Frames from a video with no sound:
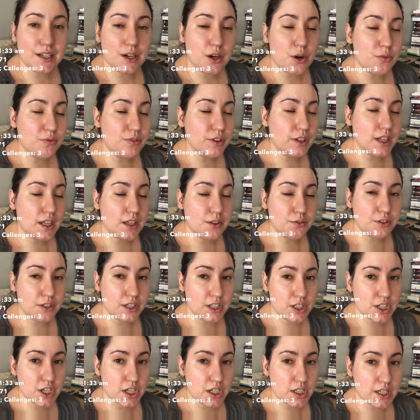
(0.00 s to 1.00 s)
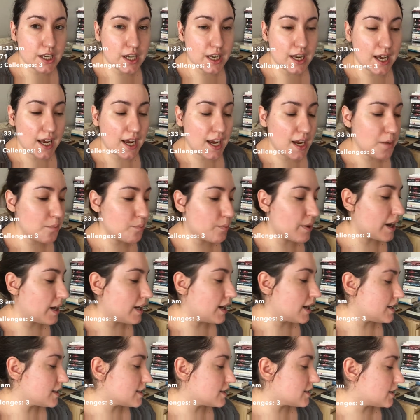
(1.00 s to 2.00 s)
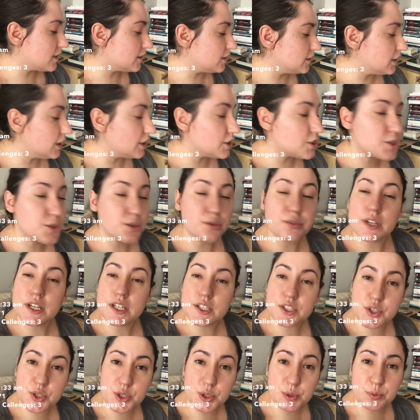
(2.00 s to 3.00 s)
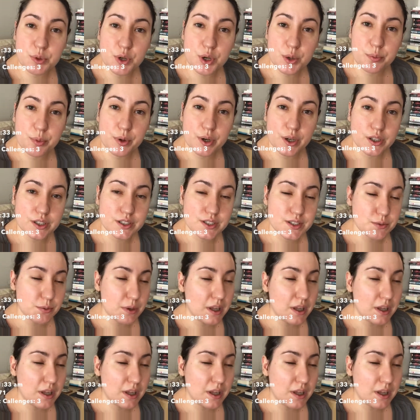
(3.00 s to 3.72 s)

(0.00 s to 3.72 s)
Hopefully I'll finish it today, but I still need to read 2 more books.